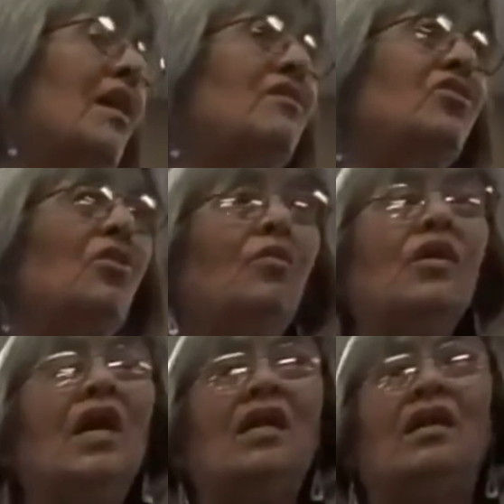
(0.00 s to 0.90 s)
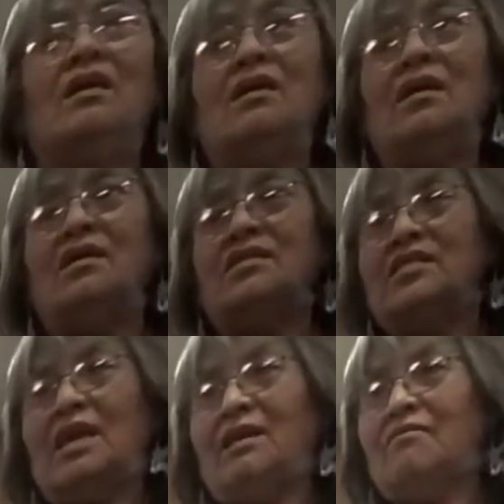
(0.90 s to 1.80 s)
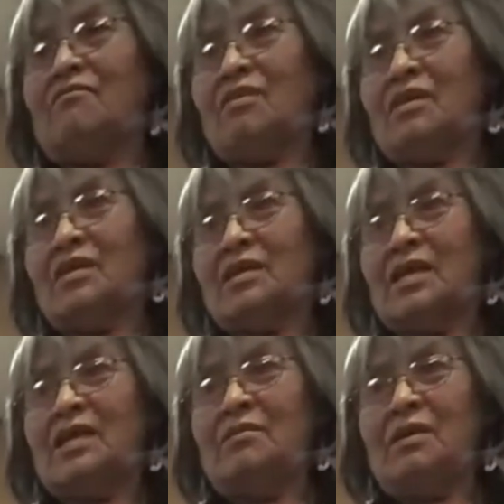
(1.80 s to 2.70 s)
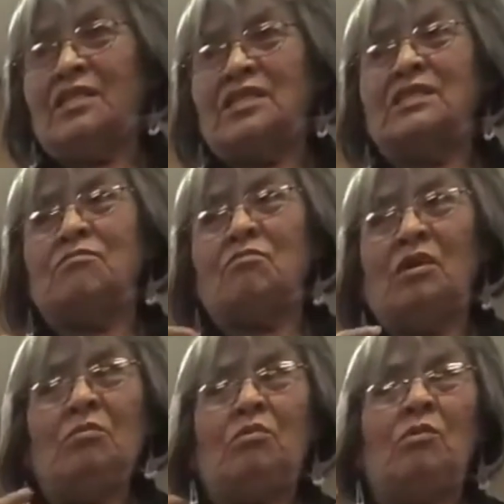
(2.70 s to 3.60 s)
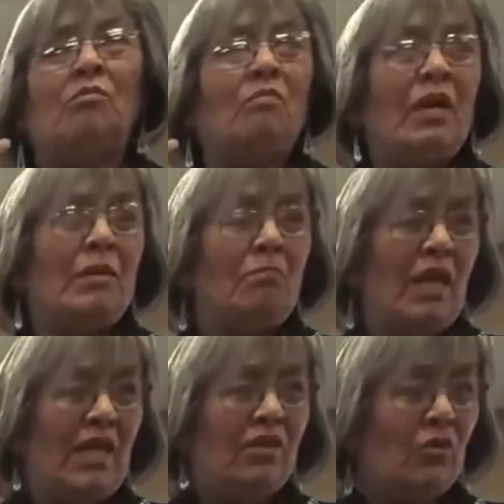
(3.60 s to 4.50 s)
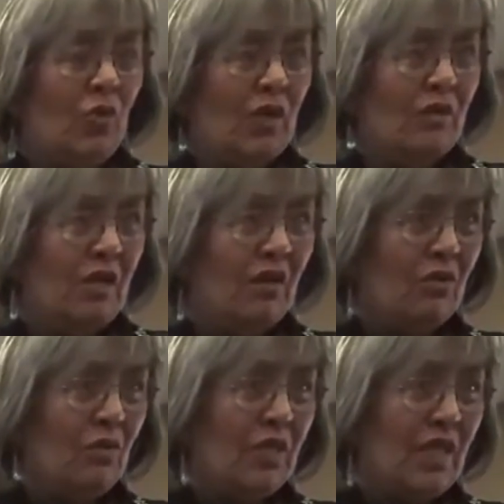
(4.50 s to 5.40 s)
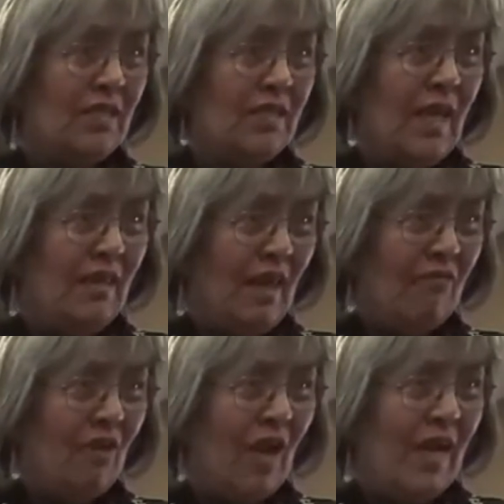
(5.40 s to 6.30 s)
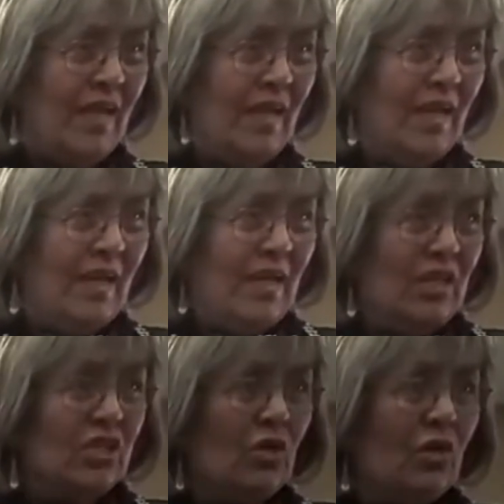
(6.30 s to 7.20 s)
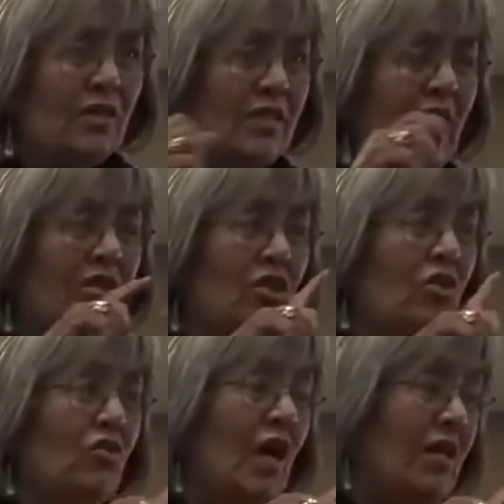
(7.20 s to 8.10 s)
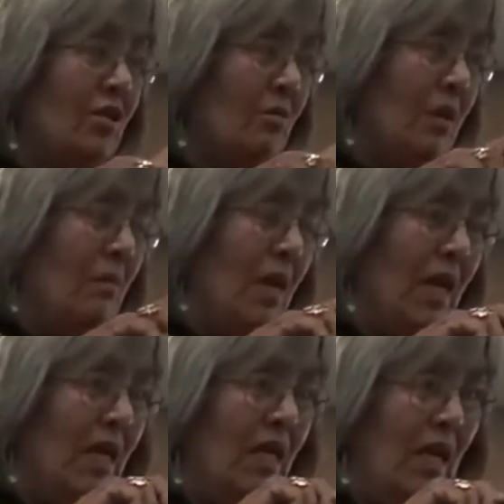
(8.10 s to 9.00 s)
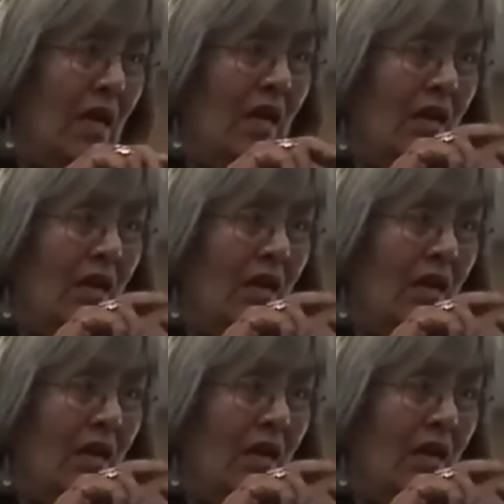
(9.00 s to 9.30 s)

And so we kind of say, it makes us people be mean to one another when they say that, right? So it's telling you not to be mean,